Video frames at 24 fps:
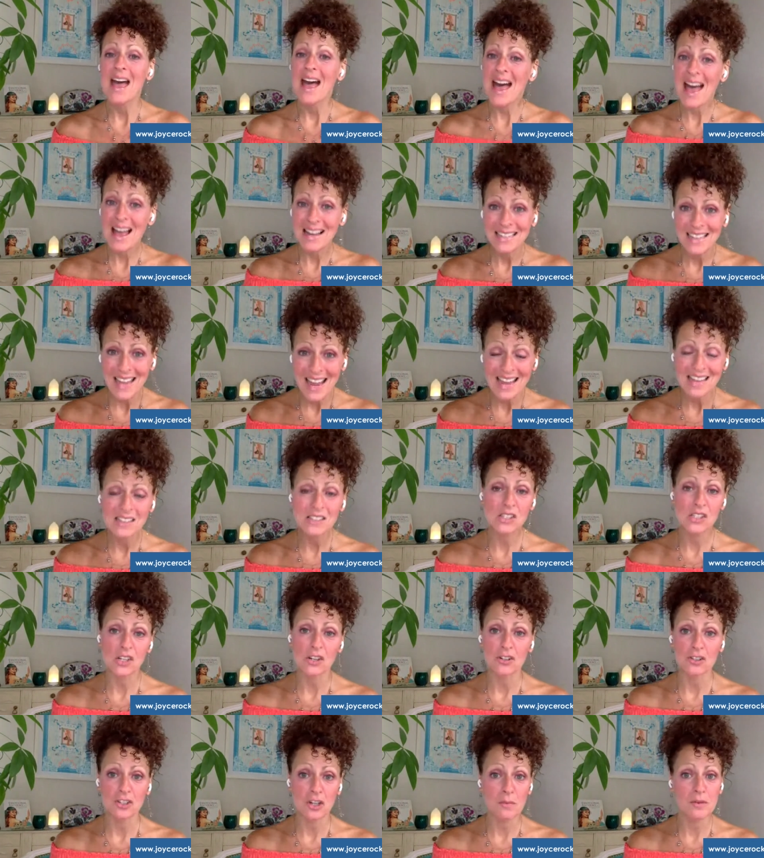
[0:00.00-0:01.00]
and
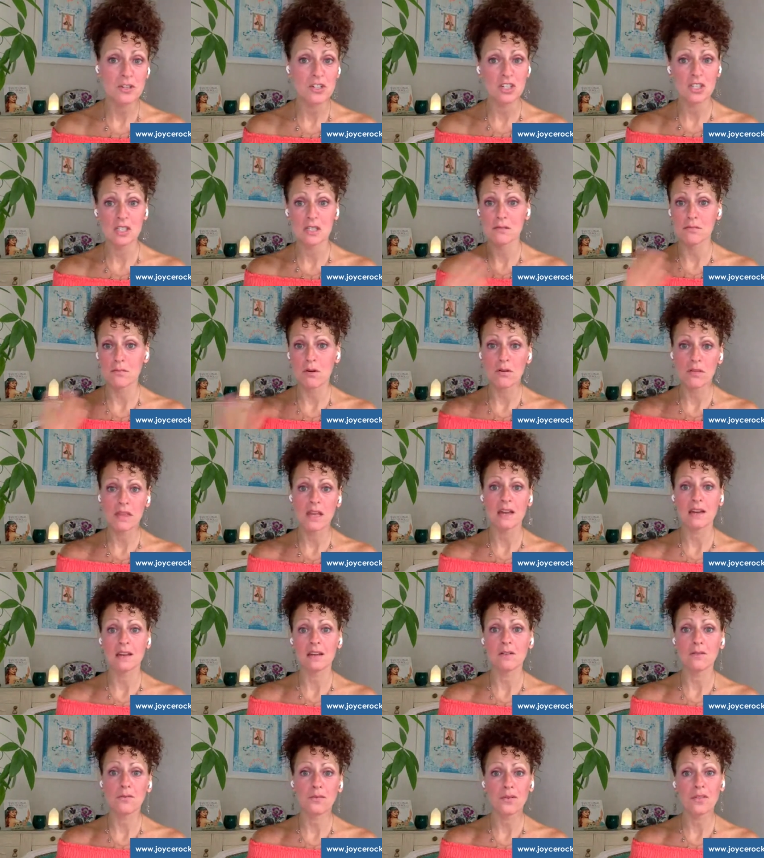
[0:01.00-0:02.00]
cancer. Shall we just throw that
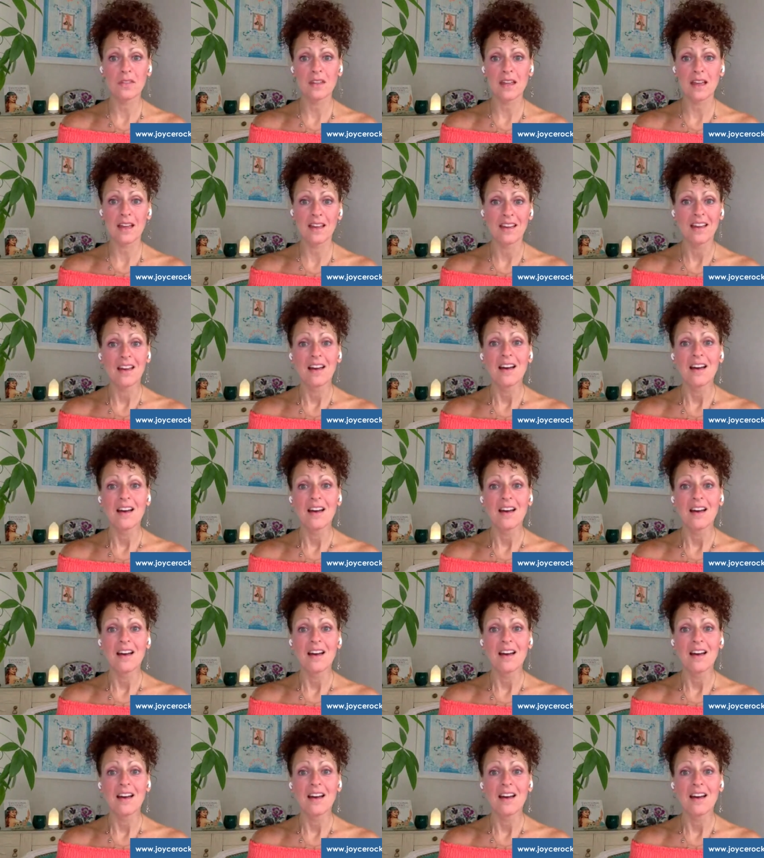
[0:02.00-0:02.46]
in for the,